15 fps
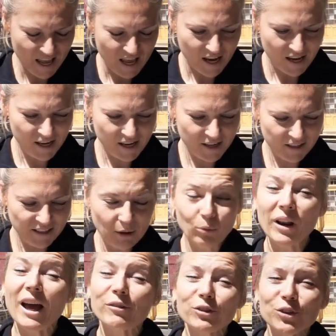And I will
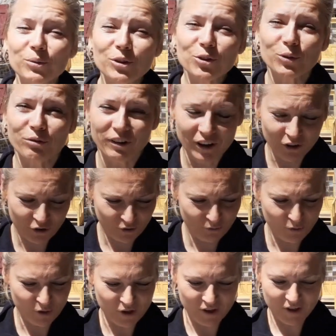have to switch to French
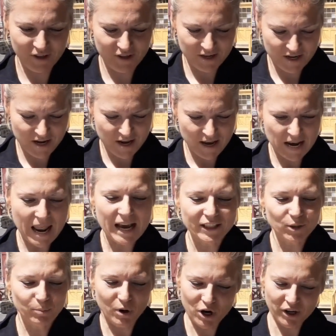for the
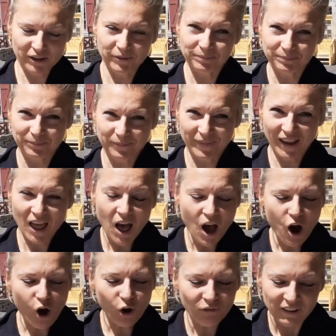last part.
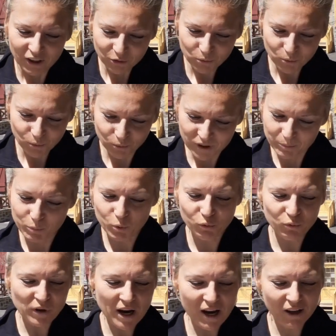En vertu des
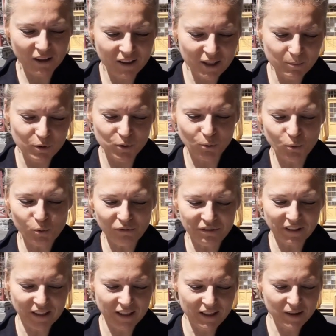pouvoirs qui me sont
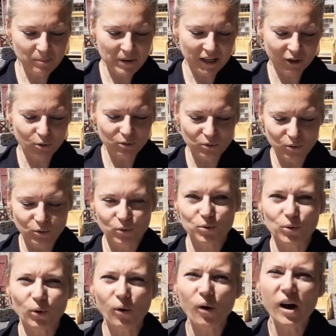conférés par la
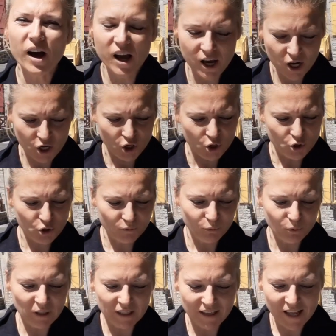Constitution, je vous
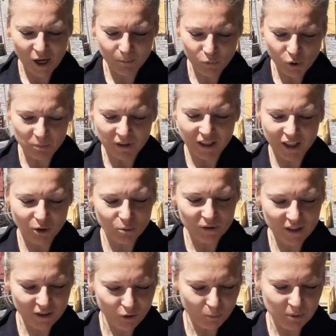déclare membre
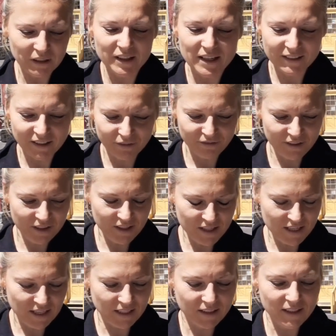régulier de Pi Delta Phi
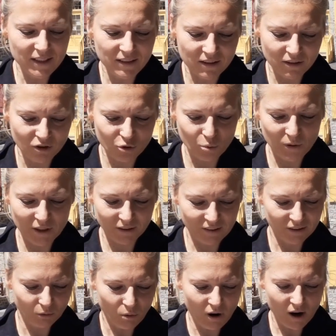et digne de jouir des
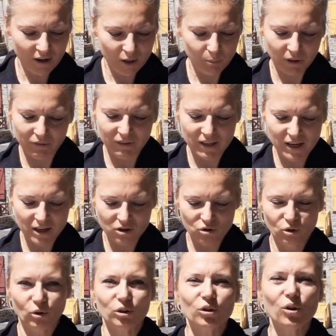droits et privilèges de
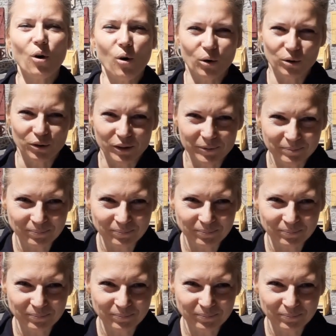notre ordre.